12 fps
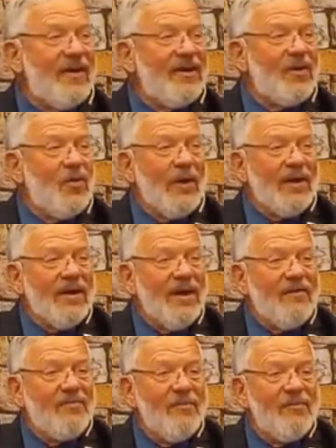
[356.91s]
quick
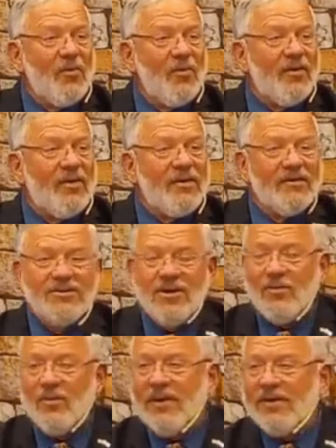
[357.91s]
enough before the
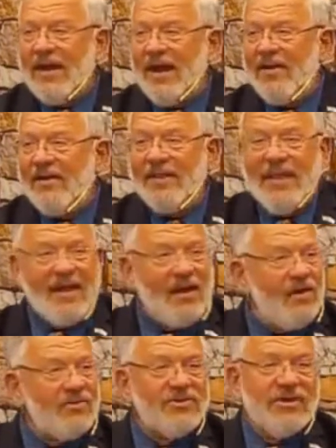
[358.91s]
sun went down, and they
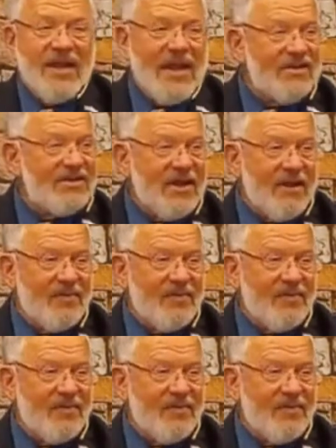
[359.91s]
closed the gates up.